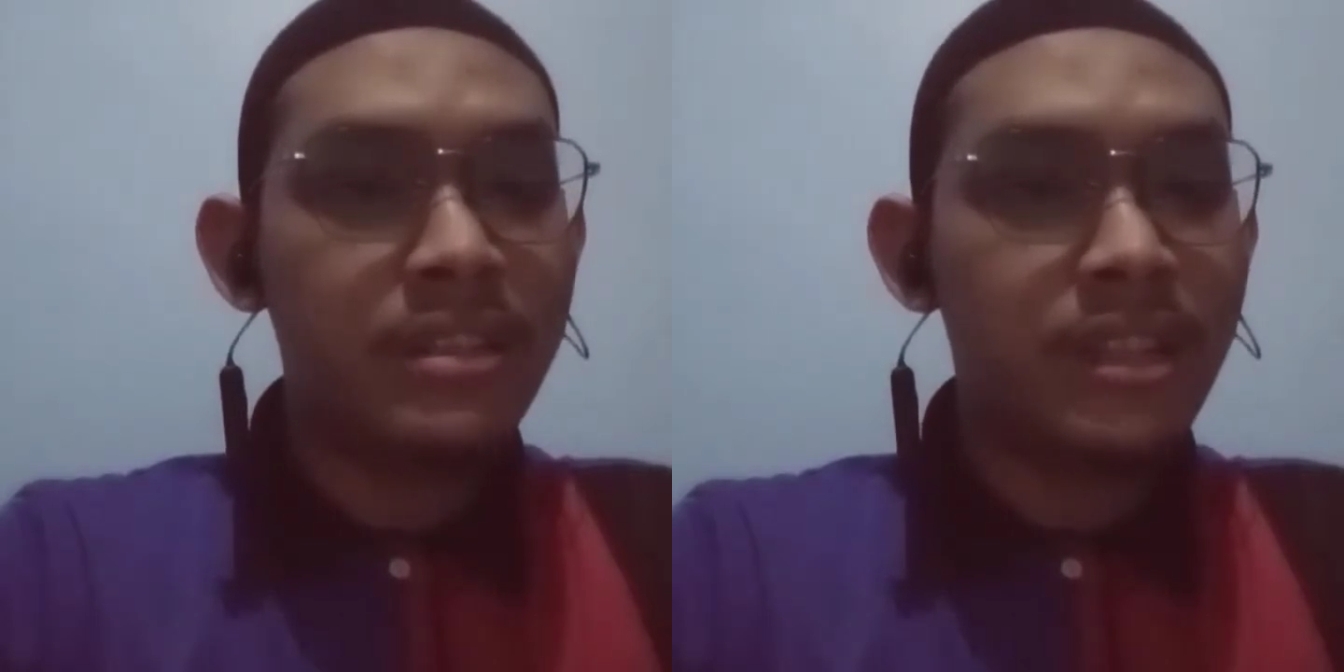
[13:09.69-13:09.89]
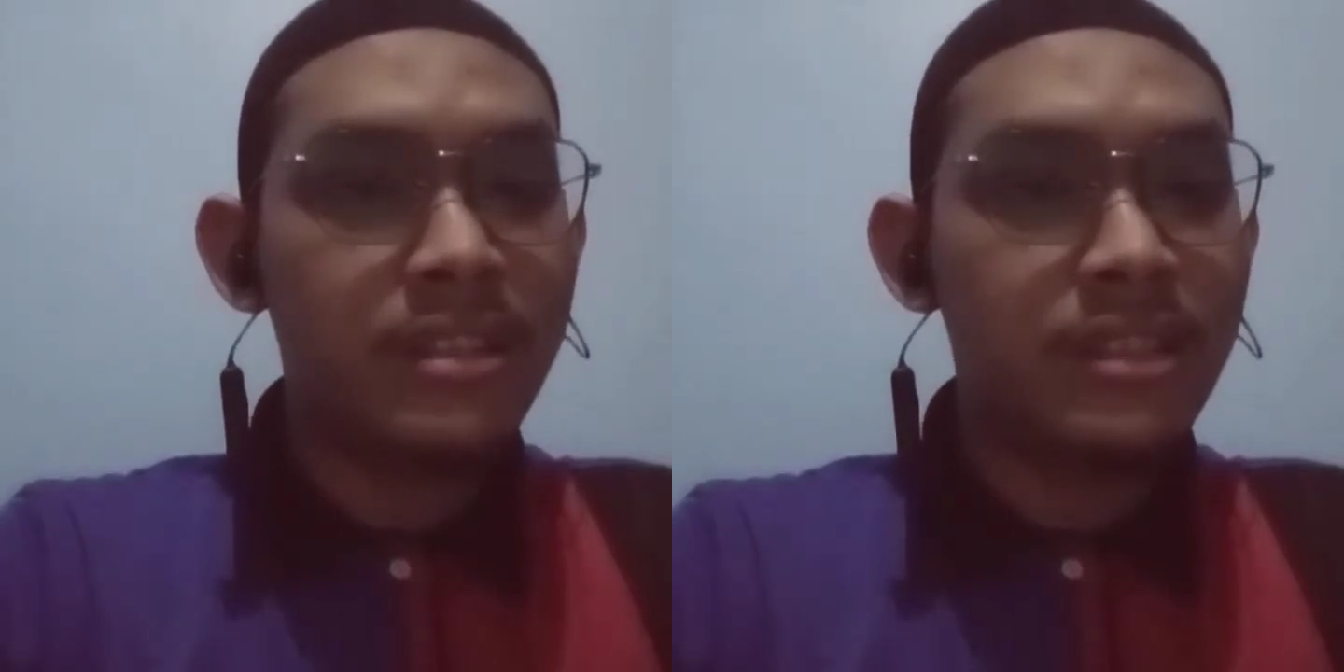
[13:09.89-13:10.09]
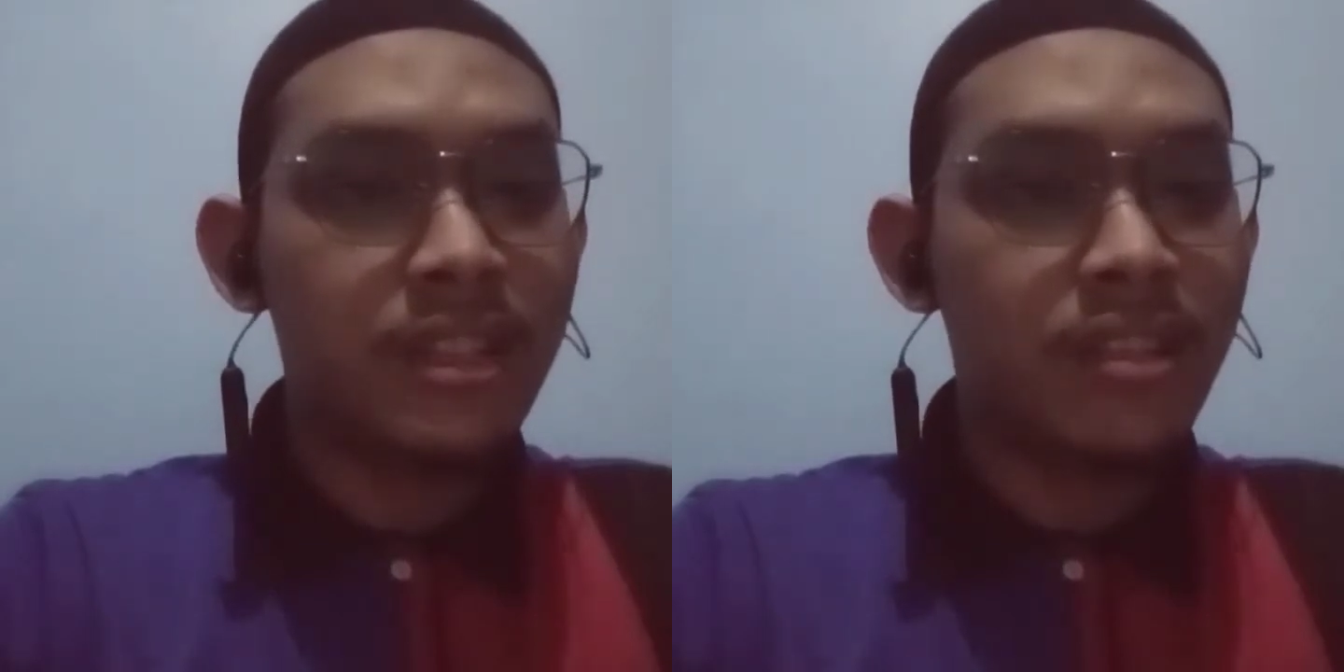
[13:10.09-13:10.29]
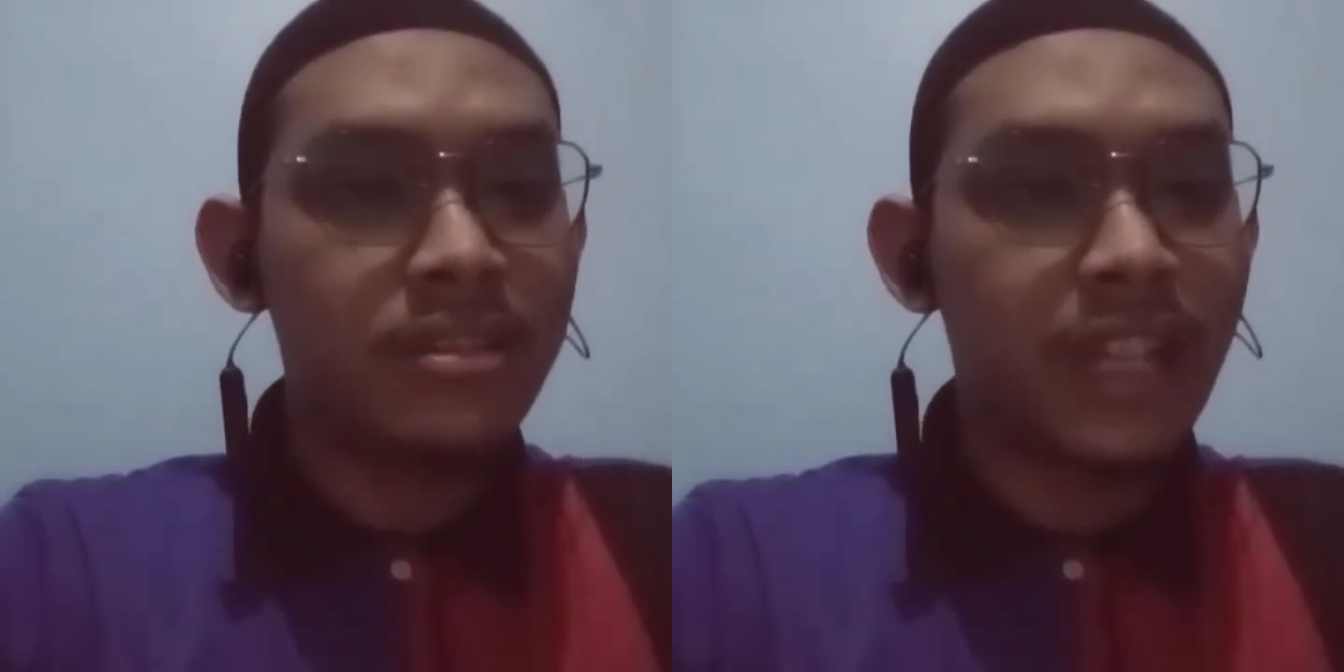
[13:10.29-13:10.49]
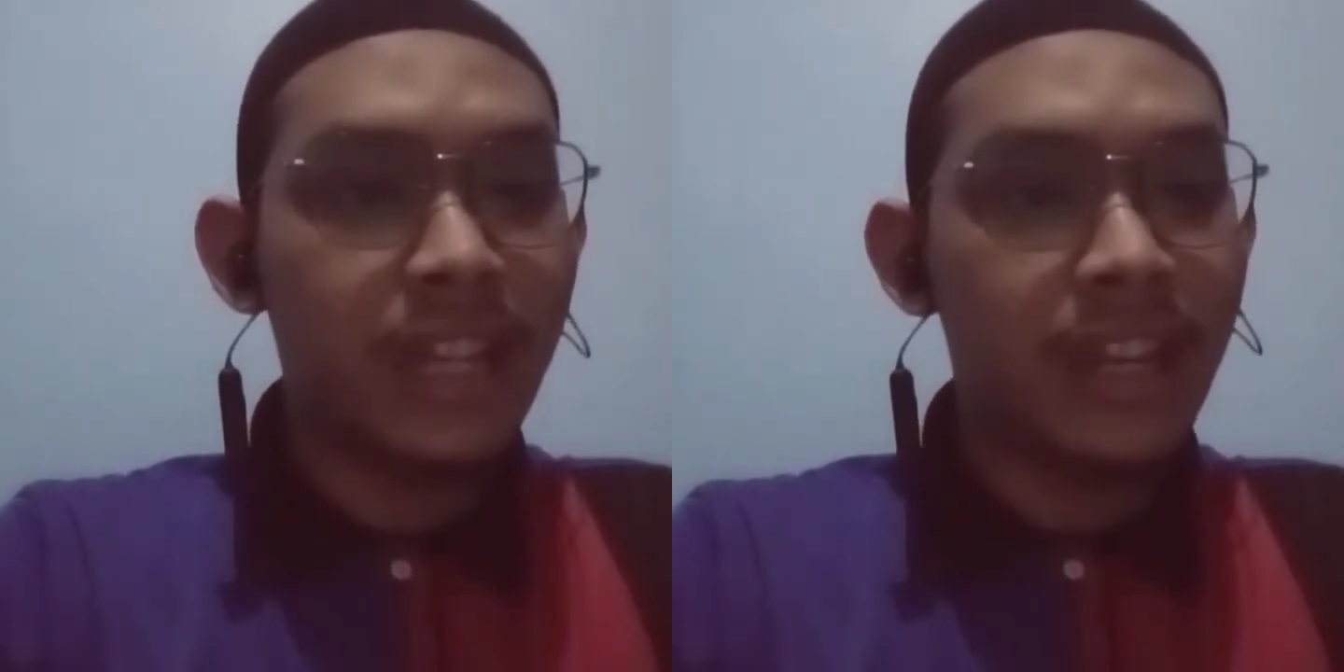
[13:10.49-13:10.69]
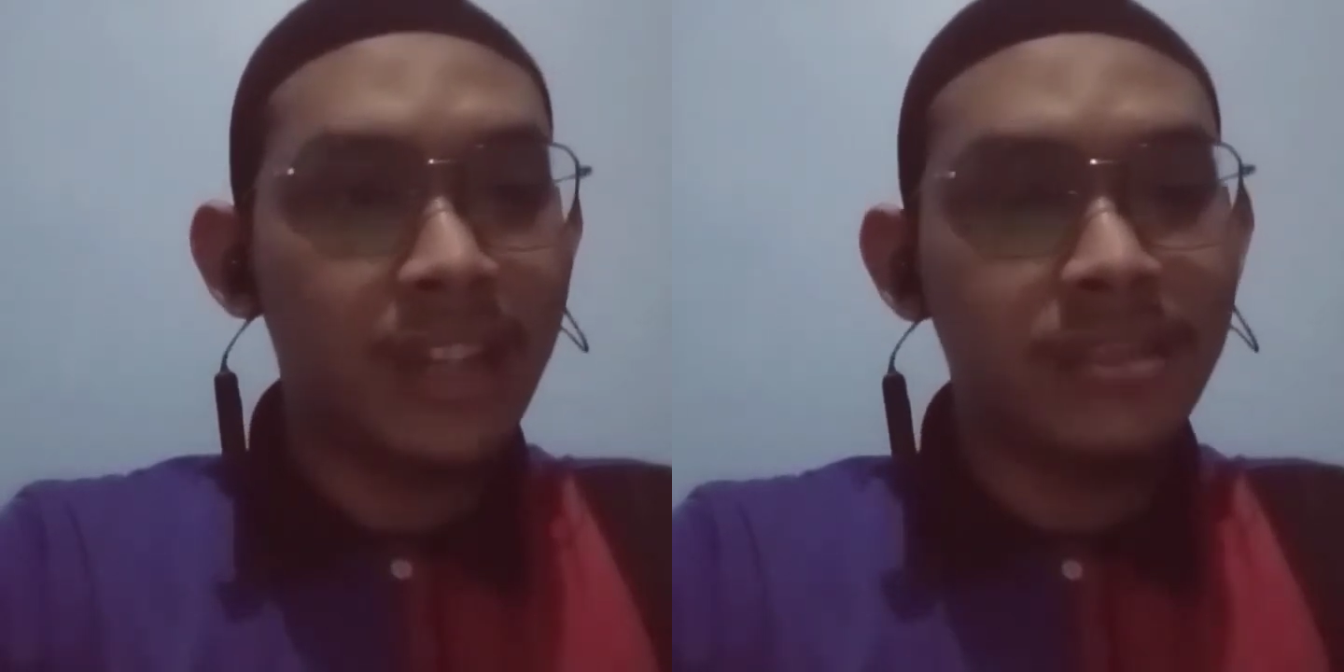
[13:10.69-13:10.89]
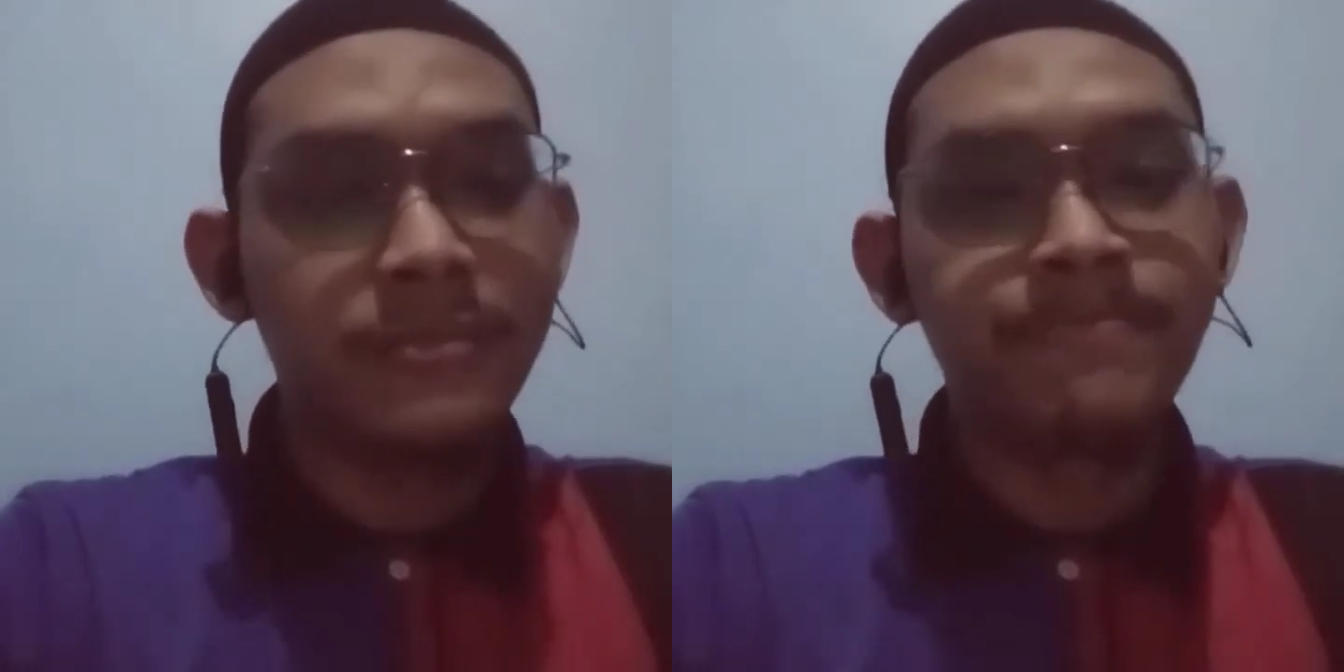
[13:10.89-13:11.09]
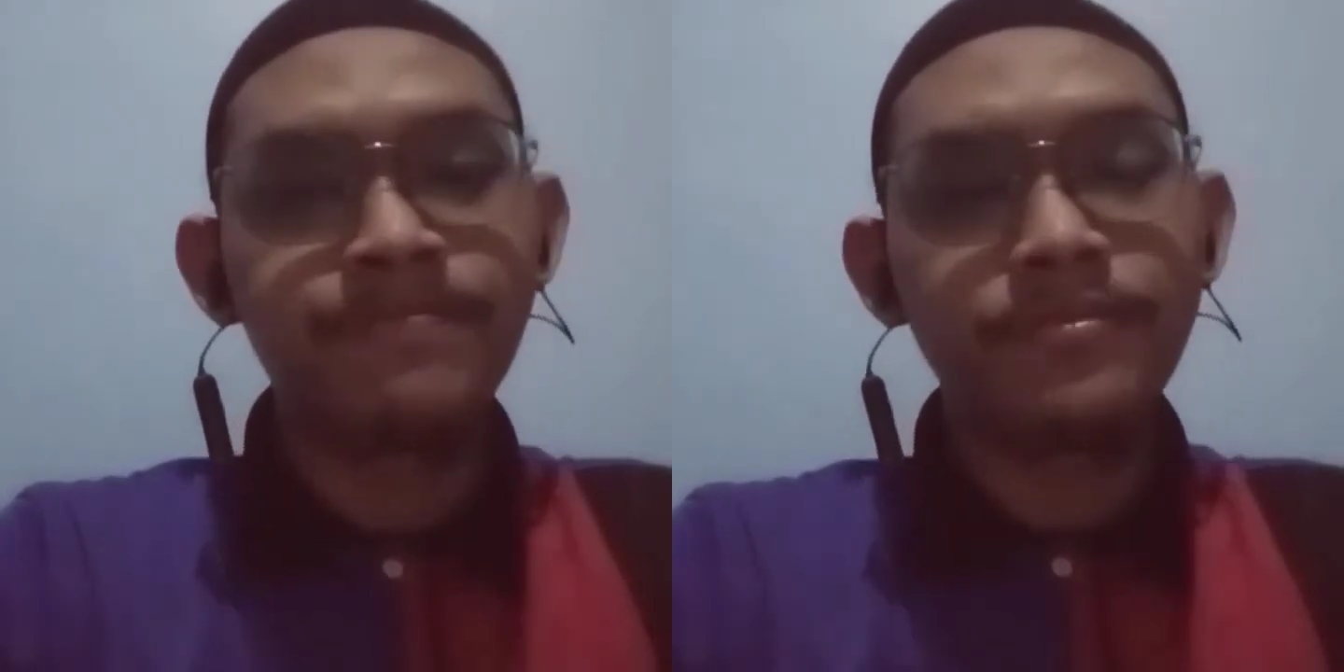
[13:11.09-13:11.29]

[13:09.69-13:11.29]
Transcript: glycerin, zinc oxide, and others.